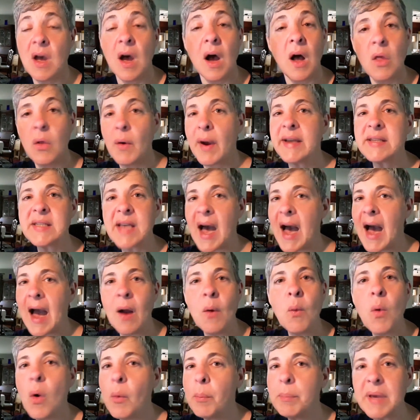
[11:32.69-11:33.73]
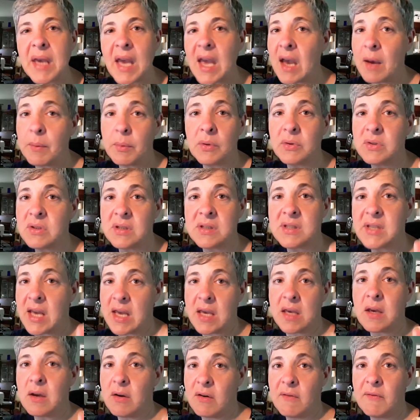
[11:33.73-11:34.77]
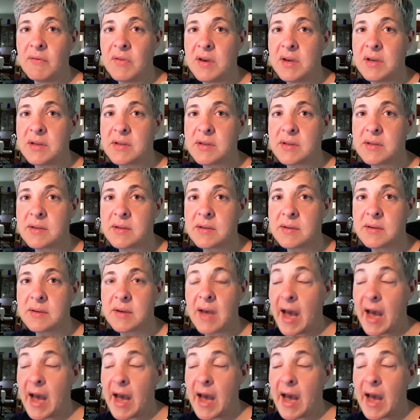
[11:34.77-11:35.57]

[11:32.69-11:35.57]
Otherwise, I won't be able to take care of this.